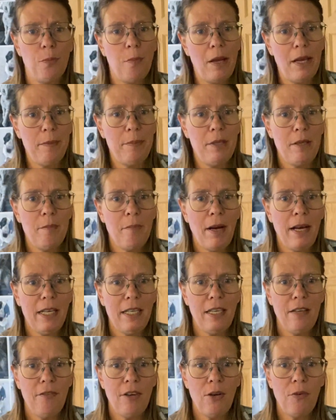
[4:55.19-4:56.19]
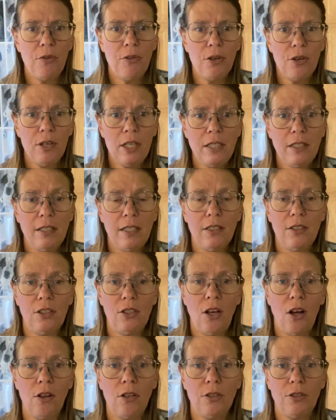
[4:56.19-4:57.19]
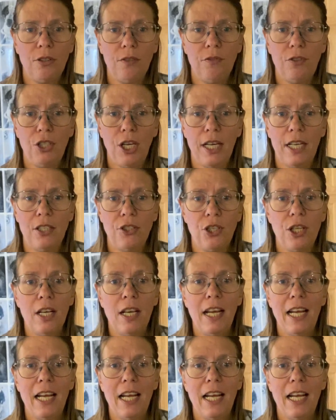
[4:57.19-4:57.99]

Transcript: Maybe you might give out $36 of change.